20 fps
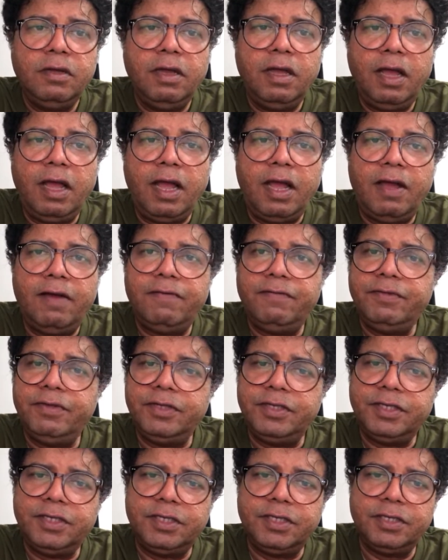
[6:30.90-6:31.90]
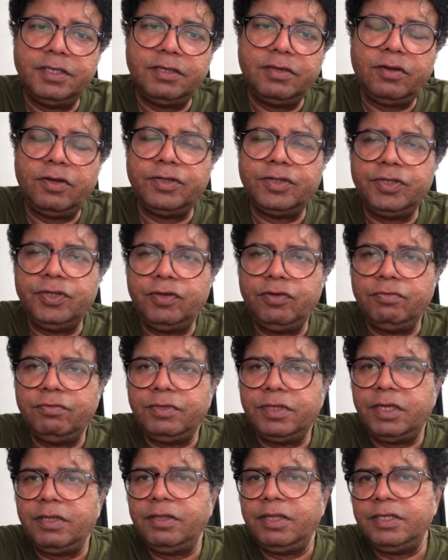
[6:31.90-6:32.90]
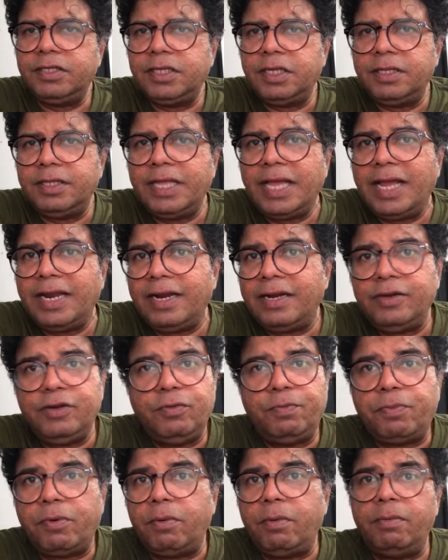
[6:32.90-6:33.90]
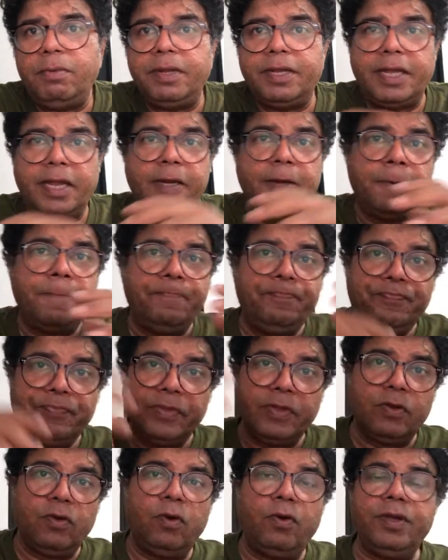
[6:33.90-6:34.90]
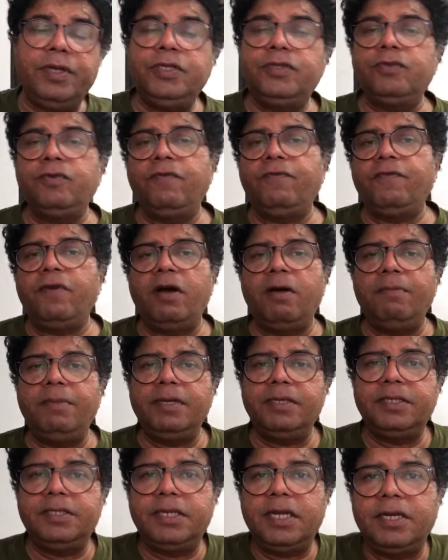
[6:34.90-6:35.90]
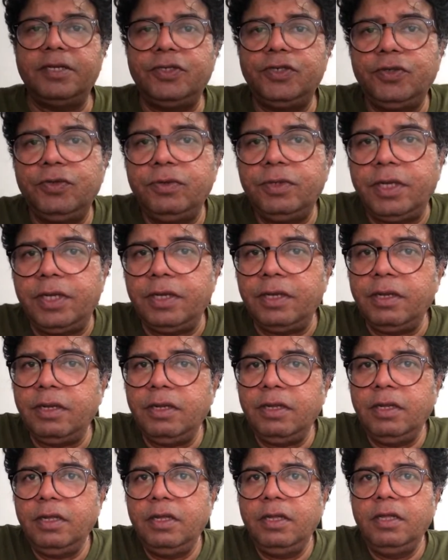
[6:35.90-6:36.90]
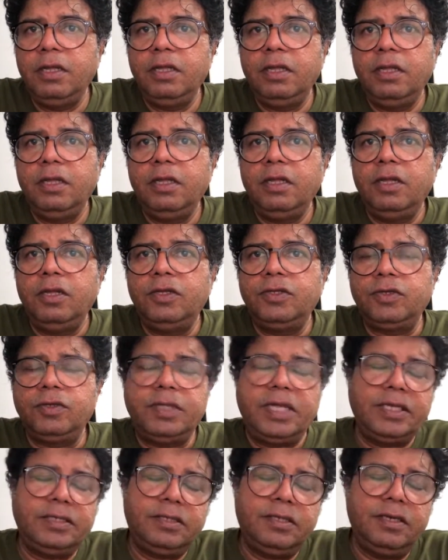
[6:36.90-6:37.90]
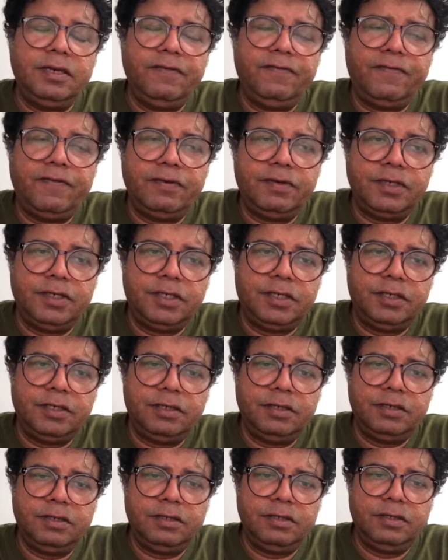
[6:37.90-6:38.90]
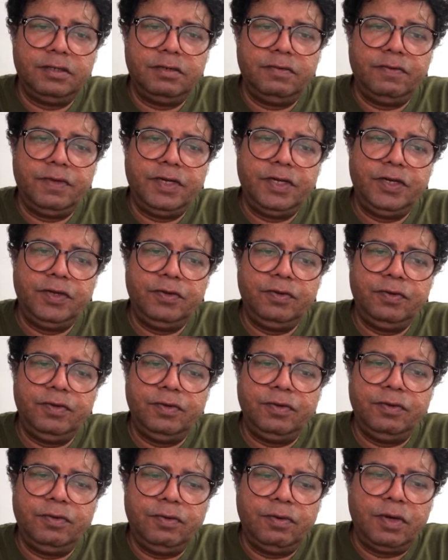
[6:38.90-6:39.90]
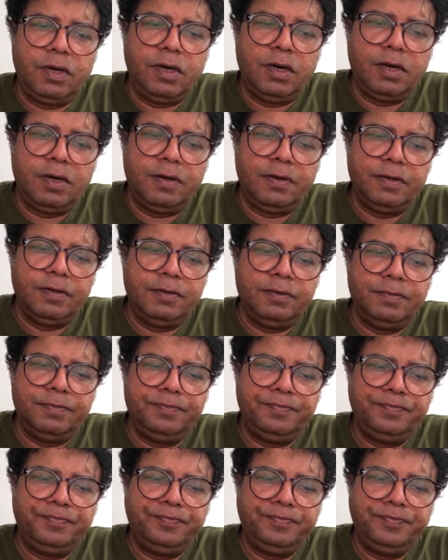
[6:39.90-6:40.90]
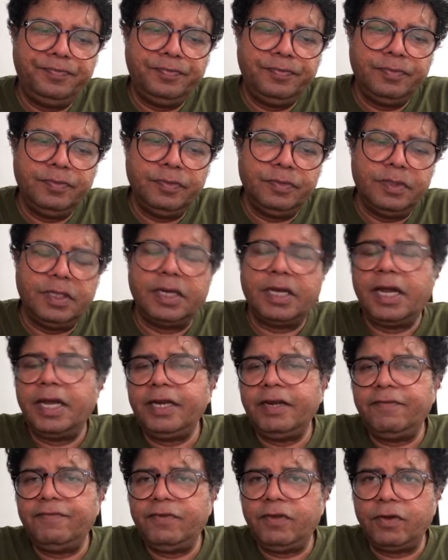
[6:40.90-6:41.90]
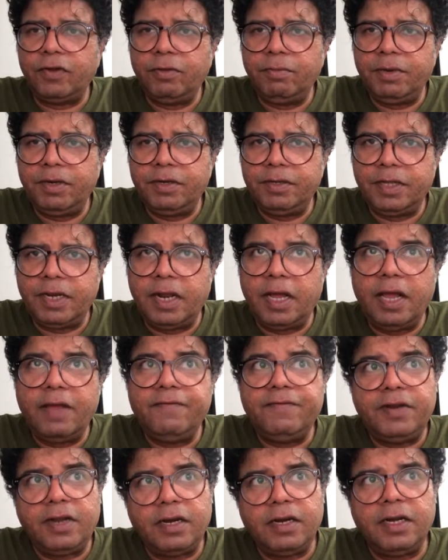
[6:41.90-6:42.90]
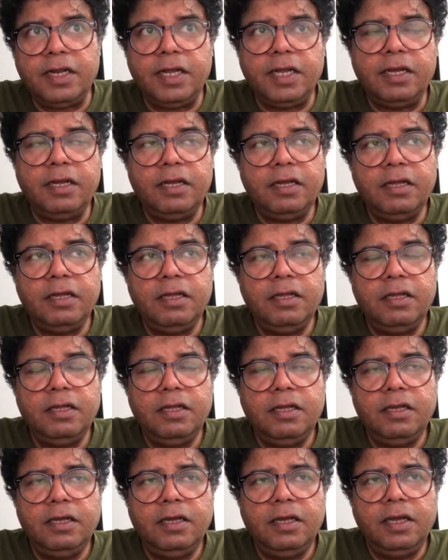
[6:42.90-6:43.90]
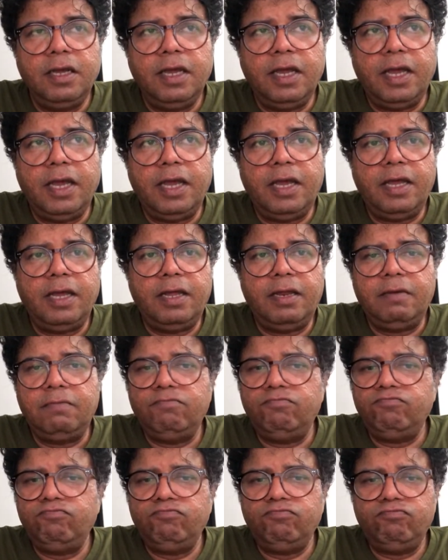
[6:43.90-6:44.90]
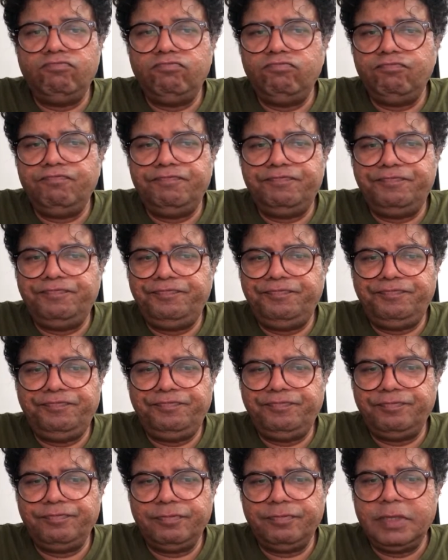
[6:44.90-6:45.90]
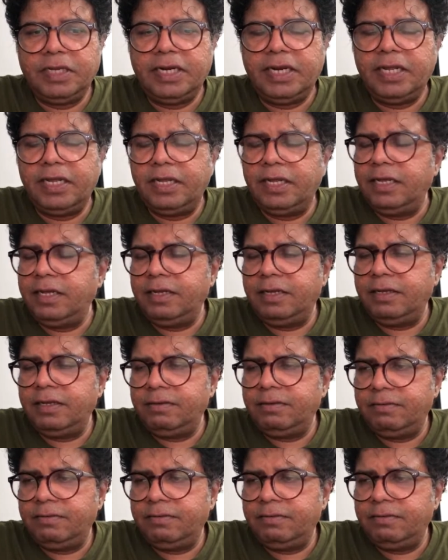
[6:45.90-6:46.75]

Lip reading: have these costumes and this and that, and you probably can go into a farm and start shooting. So that's the difference when you do the kind of documentary that I've done here, and a